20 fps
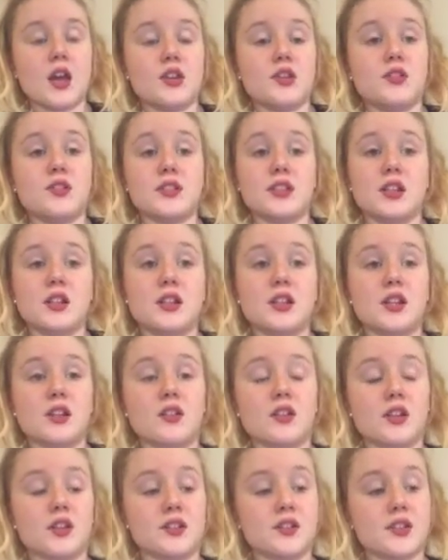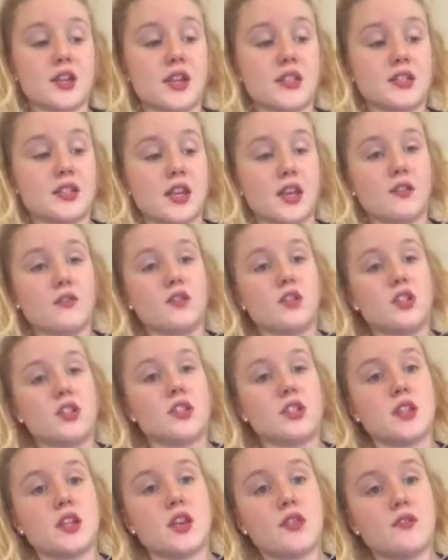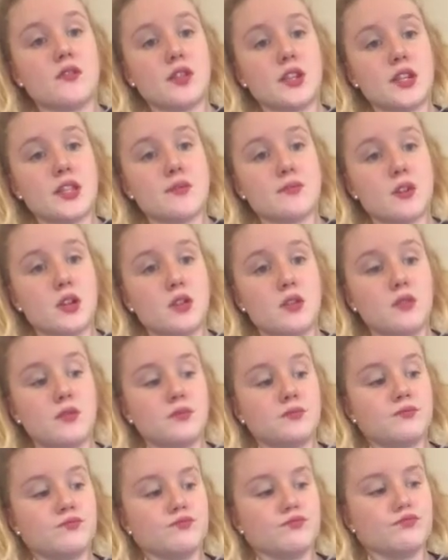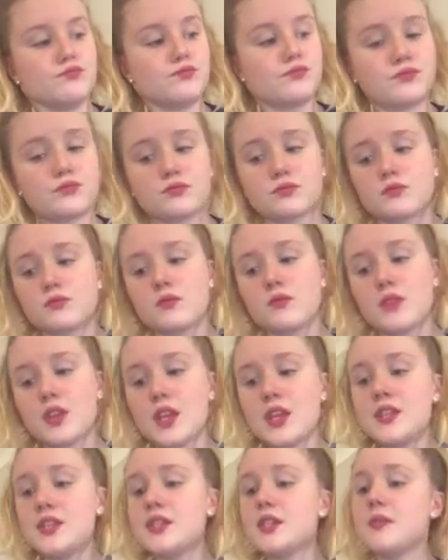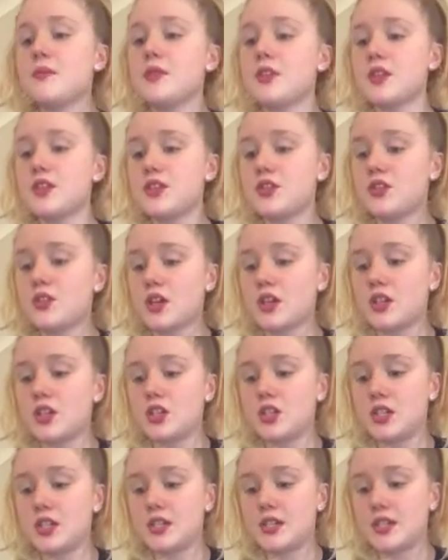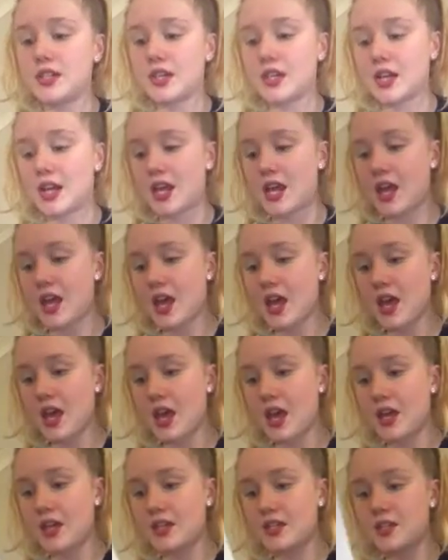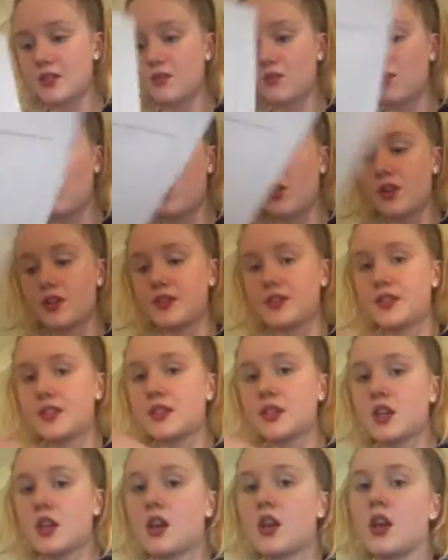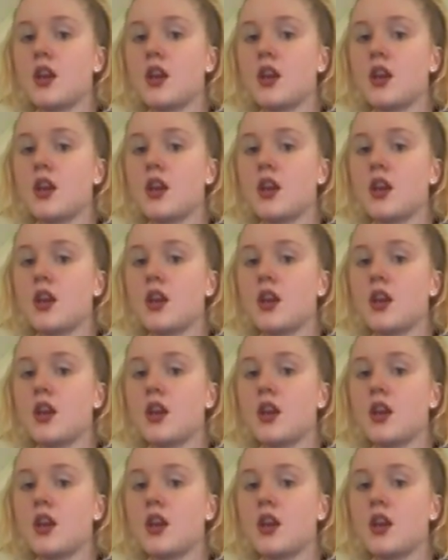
Using clear and concise language is another one as well. And some of the strategies that I had was,